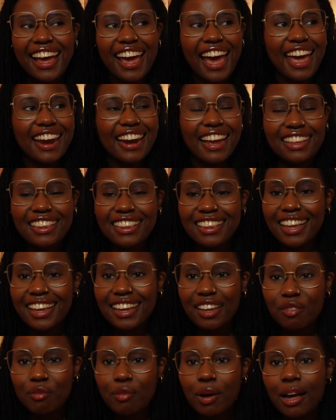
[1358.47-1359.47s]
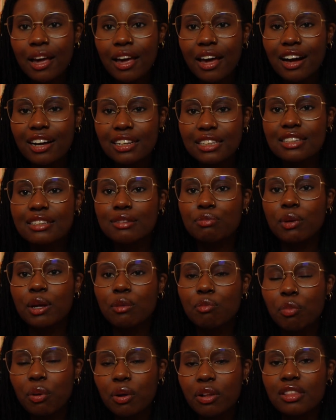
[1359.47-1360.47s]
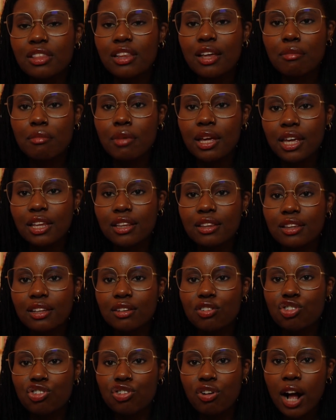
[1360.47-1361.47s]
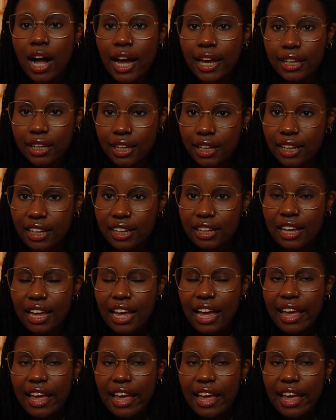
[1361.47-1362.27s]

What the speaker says: and I think my husband put them in the dryer,